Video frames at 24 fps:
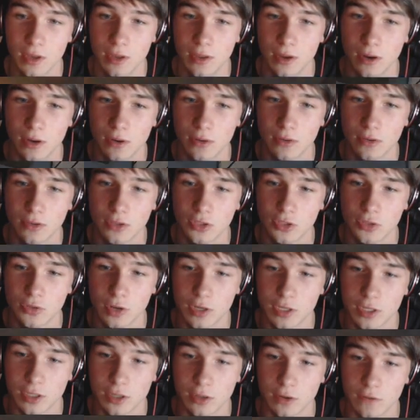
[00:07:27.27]
The whole
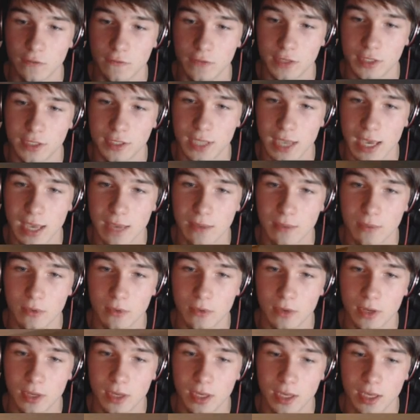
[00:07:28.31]
construction of this
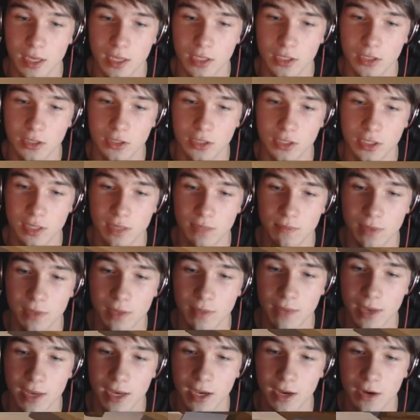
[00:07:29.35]
table is just simply
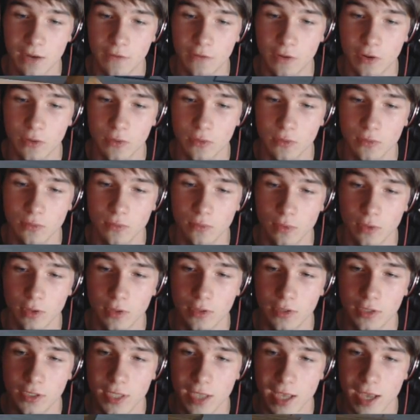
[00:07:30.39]
made out of oak
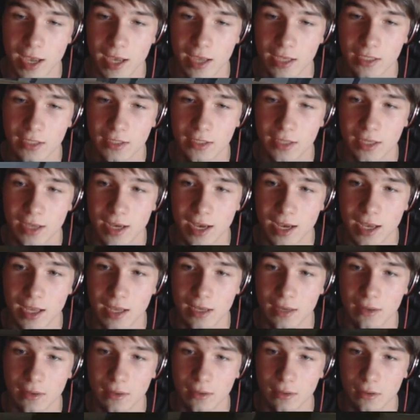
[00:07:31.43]
wood stairs
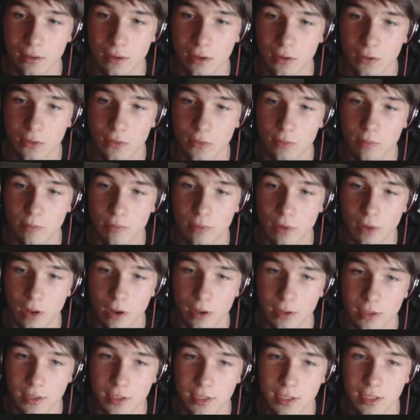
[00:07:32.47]
and oak wood
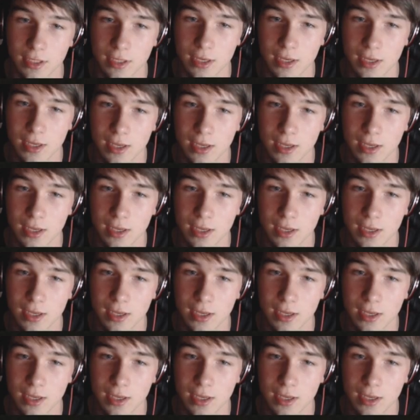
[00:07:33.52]
blocks.